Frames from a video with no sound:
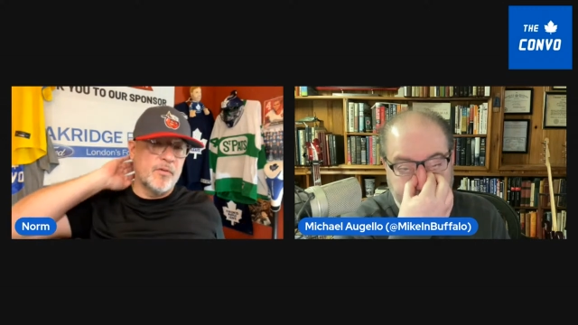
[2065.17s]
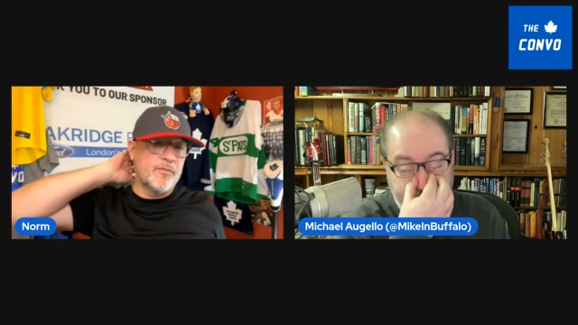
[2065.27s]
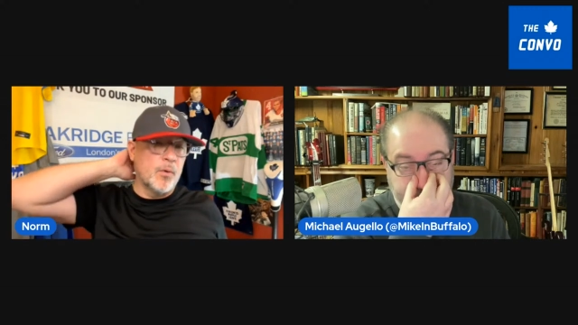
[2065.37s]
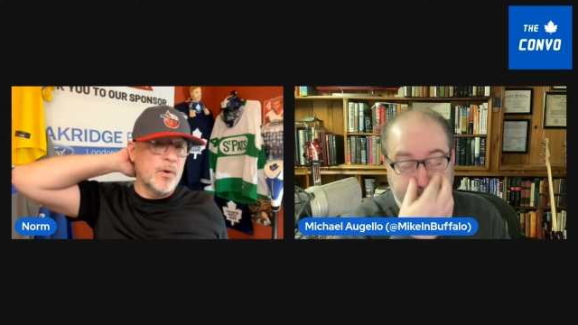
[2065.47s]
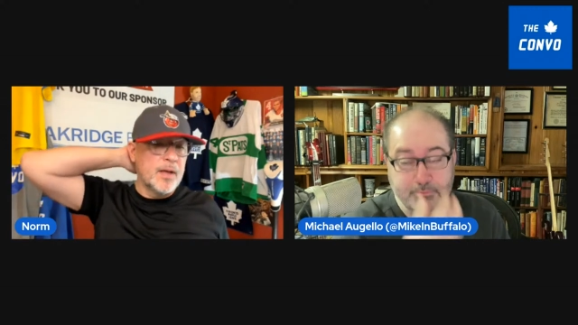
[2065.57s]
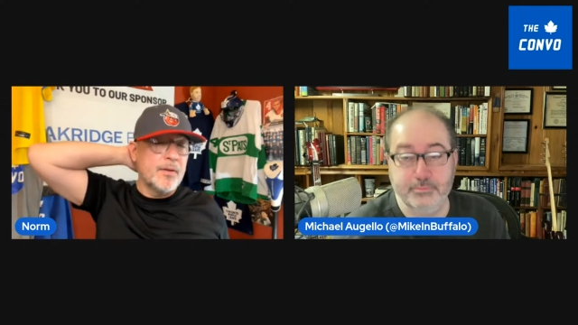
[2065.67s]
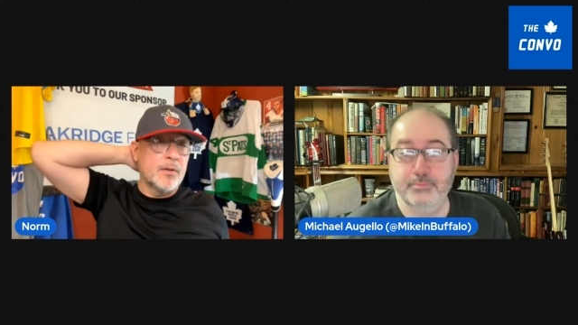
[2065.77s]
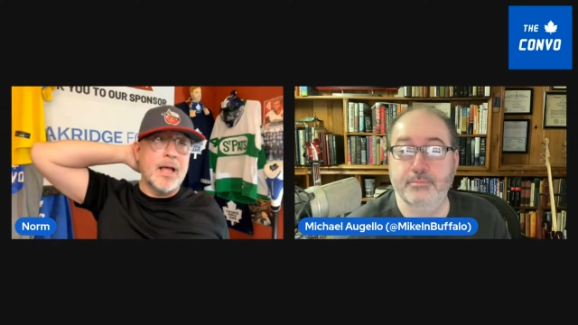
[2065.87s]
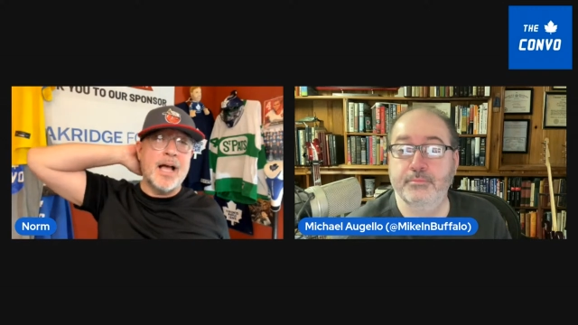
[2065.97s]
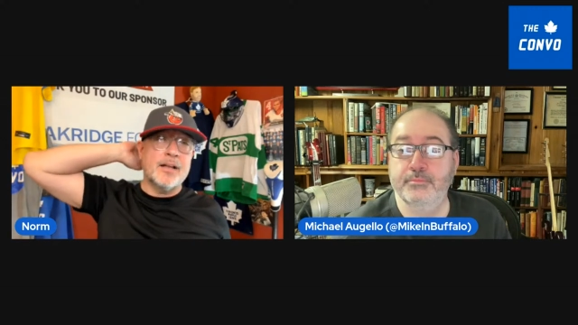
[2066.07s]
Speaker 1: four, and
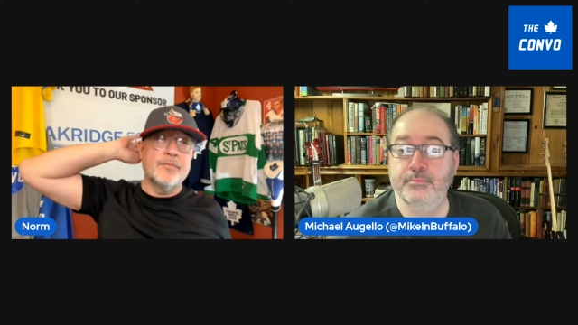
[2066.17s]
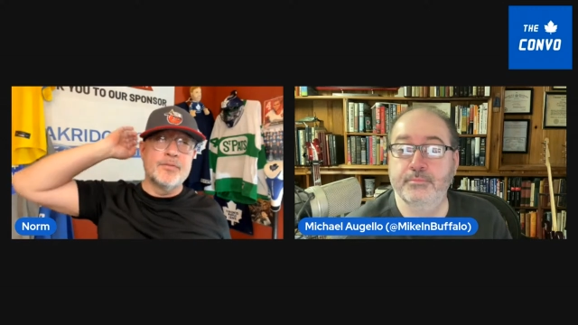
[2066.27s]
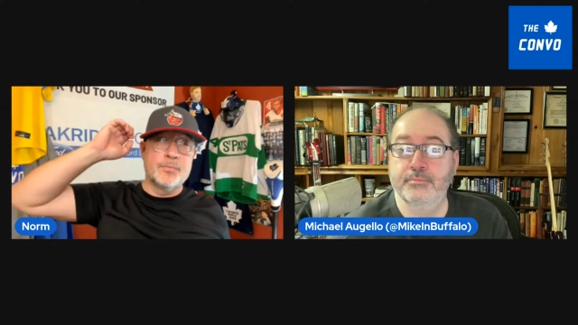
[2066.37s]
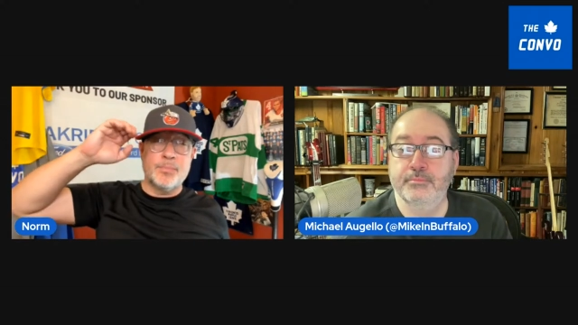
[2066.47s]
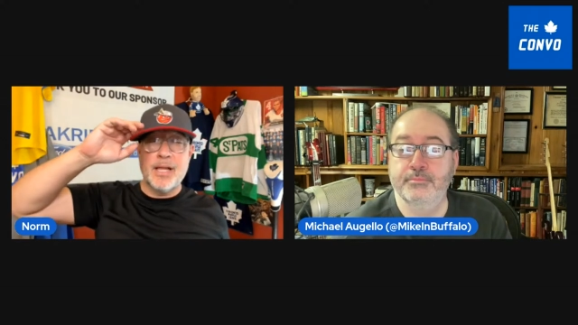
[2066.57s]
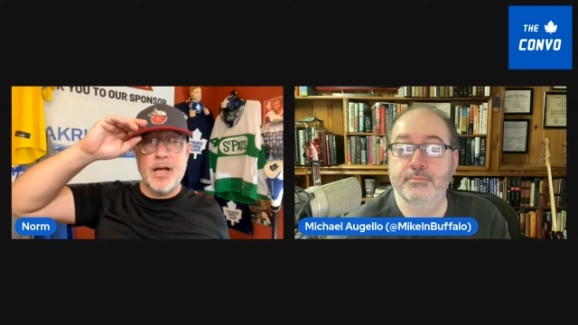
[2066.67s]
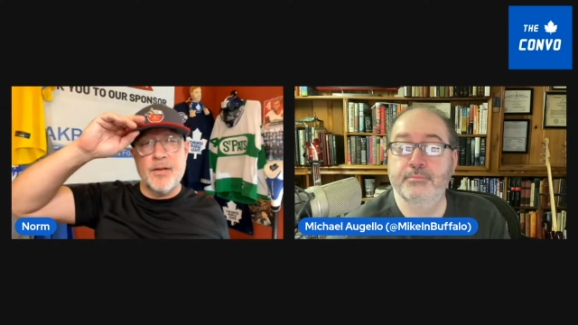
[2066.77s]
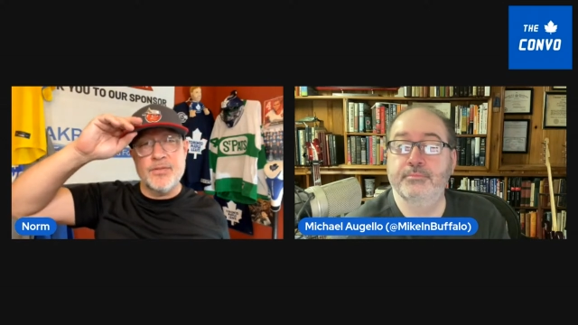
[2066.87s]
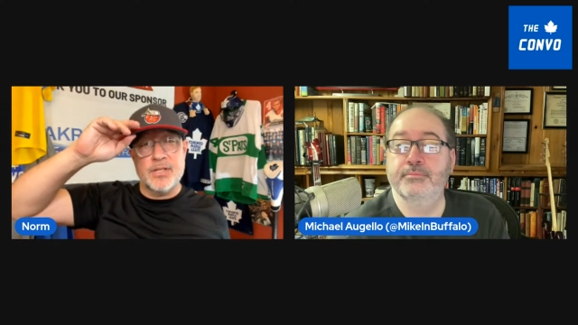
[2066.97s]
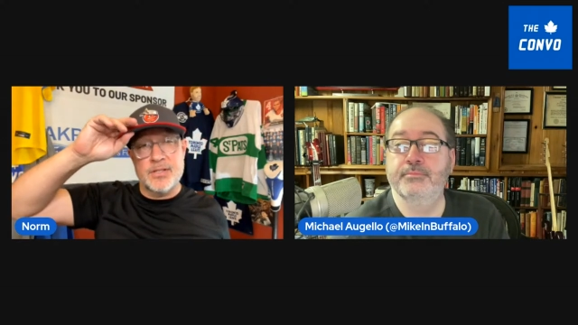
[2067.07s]
their lack of
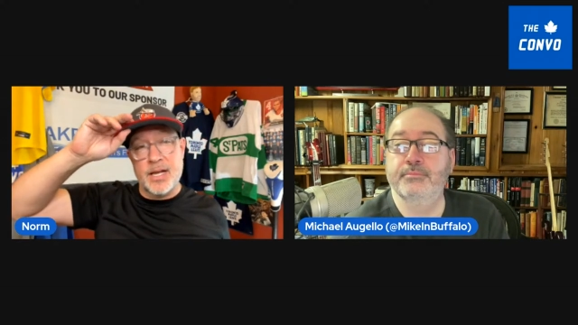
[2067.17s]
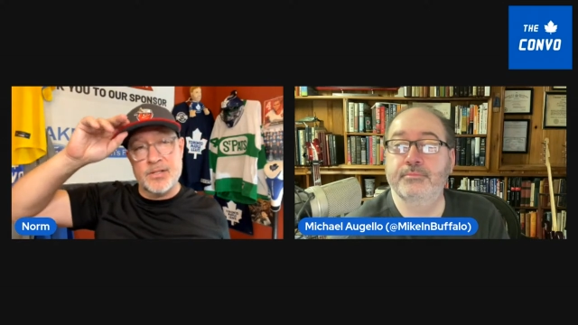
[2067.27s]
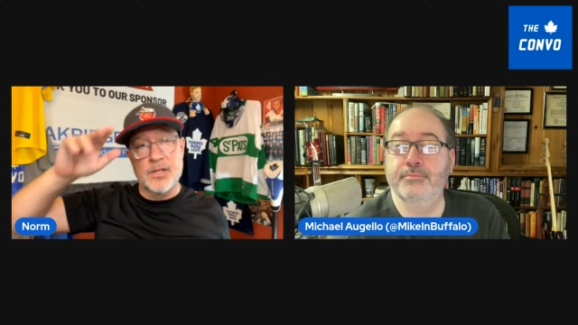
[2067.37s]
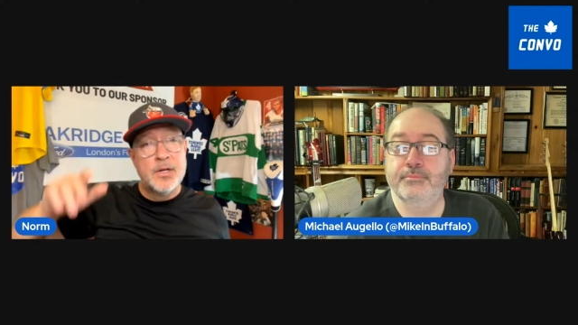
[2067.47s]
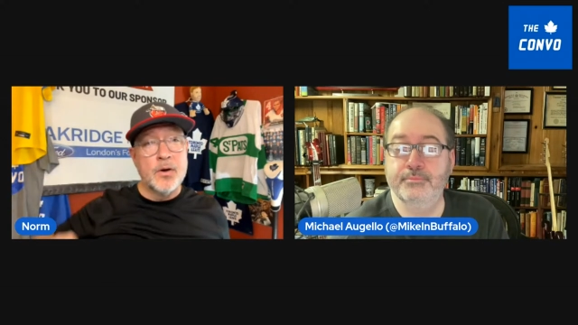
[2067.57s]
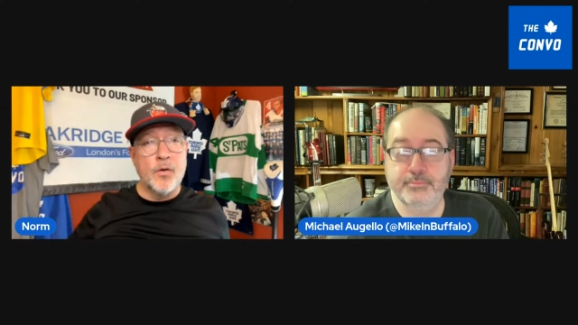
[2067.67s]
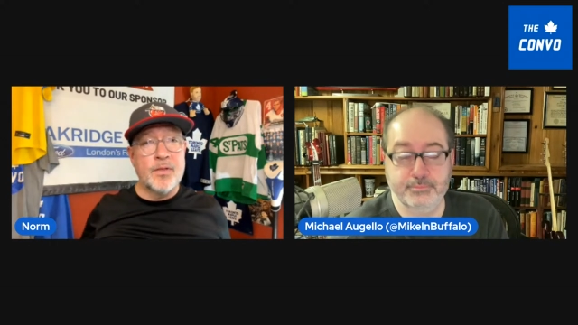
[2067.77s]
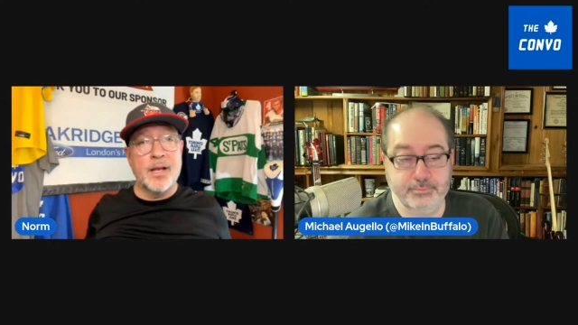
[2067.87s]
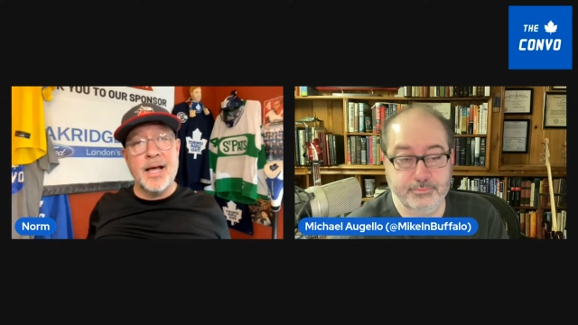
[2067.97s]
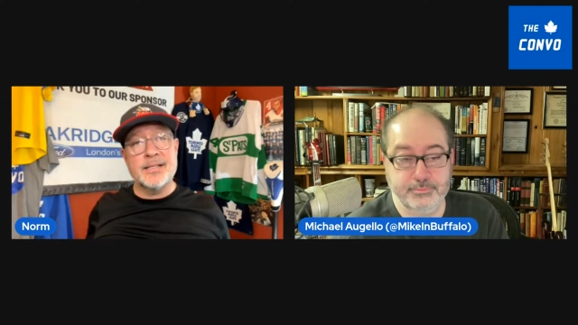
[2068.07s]
playoff success
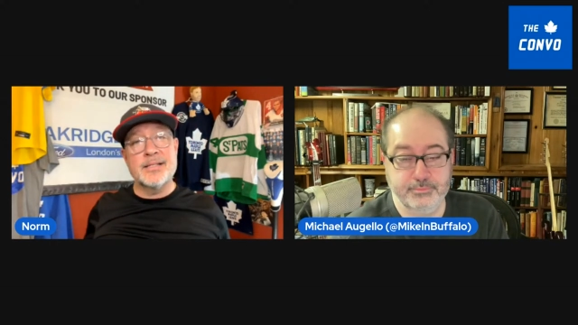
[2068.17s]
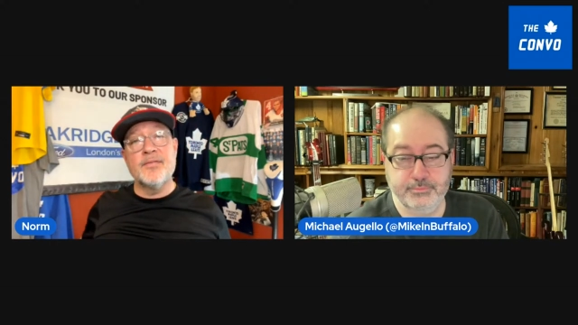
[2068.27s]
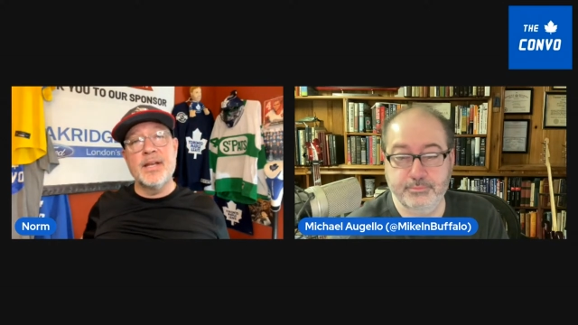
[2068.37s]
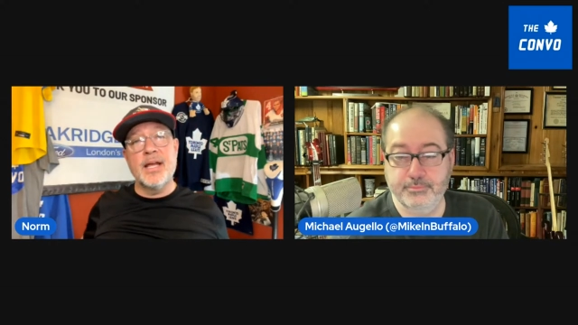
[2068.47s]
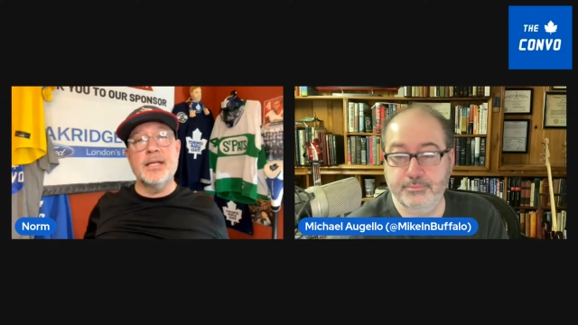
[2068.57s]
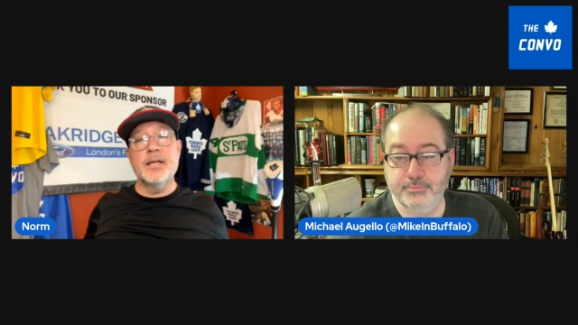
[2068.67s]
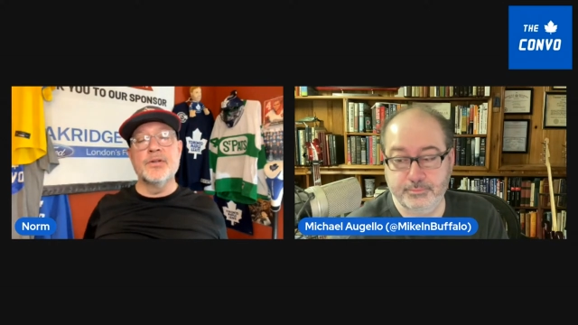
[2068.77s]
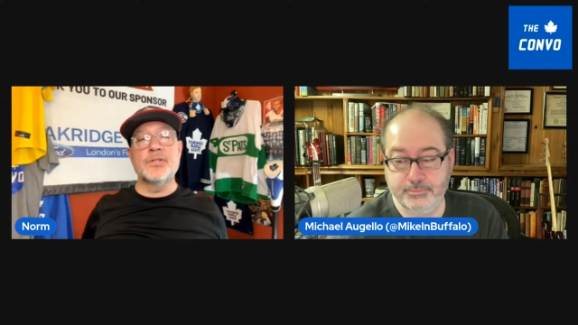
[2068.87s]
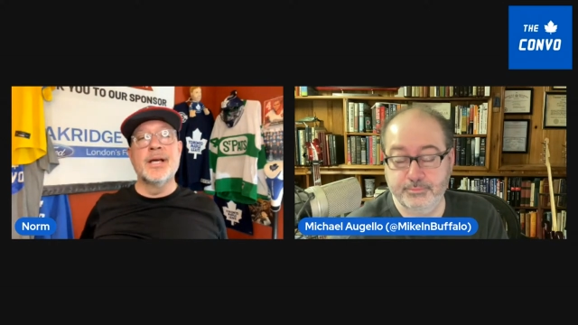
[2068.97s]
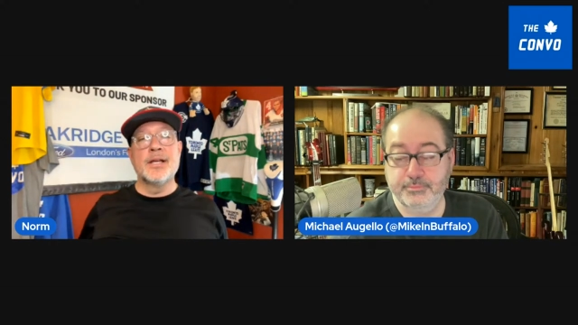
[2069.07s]
over the last seven, eight
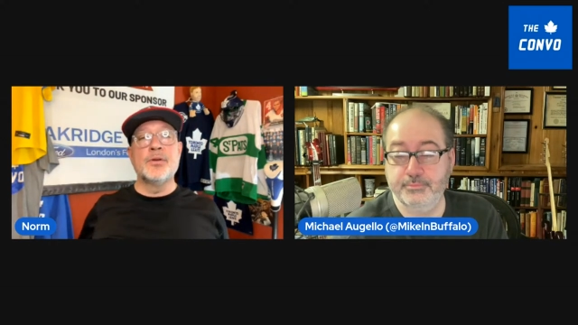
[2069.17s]
years.